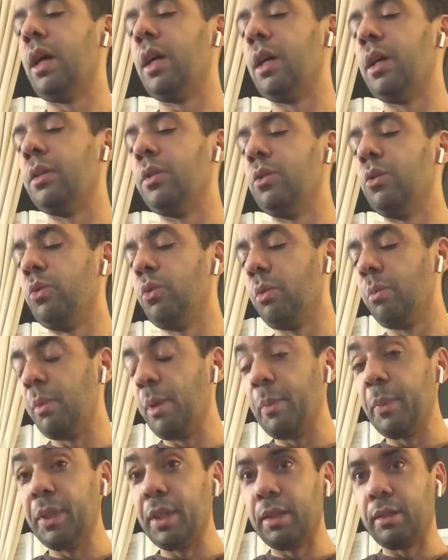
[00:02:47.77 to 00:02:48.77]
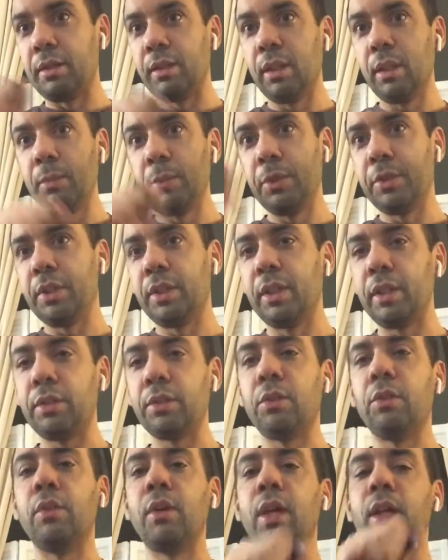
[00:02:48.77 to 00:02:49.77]
you remember the syllables in the
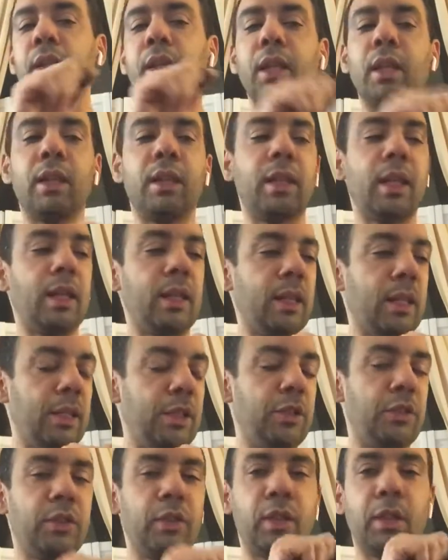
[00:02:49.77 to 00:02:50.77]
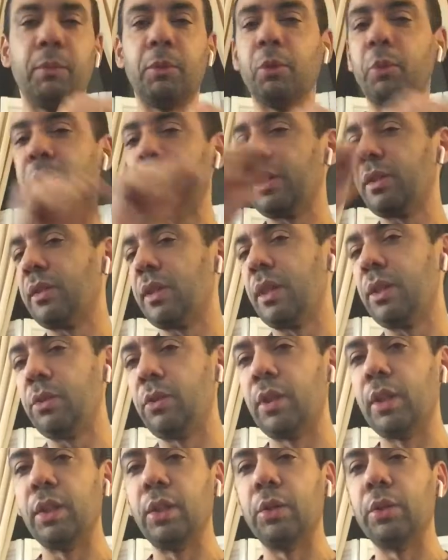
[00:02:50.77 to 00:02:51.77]
song, and then that each syllable was assigned to
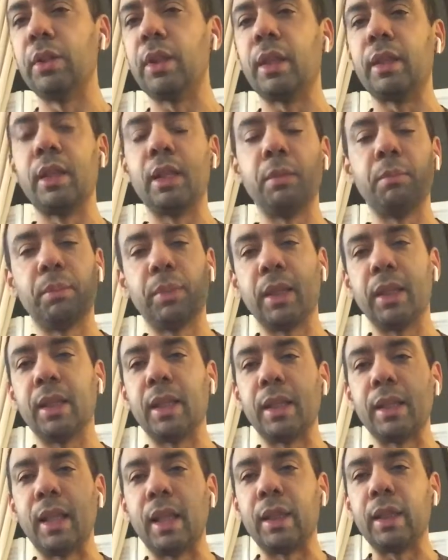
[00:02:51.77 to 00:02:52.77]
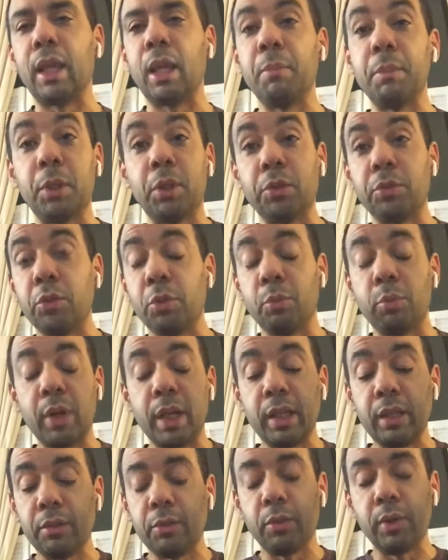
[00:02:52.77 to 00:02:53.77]
the note that they played at that time, because your
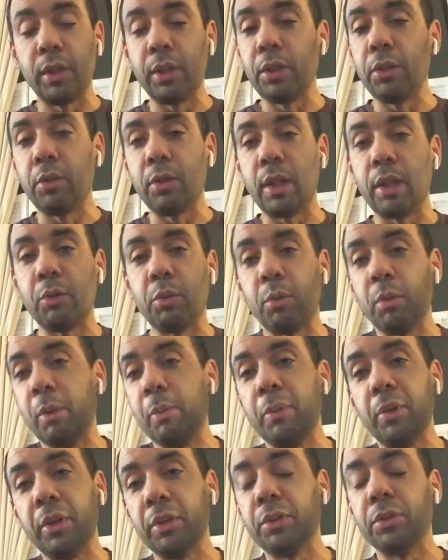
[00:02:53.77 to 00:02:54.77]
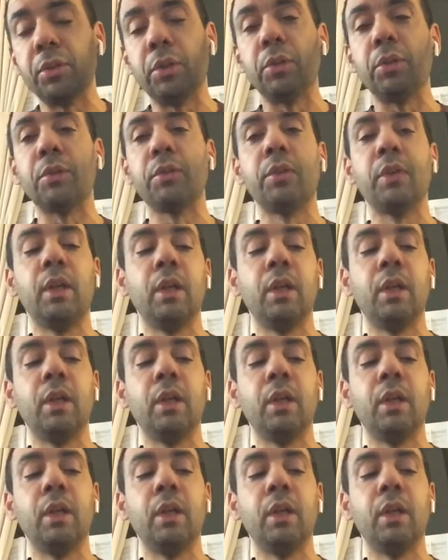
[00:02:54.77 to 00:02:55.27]
brain is really good at remembering songs.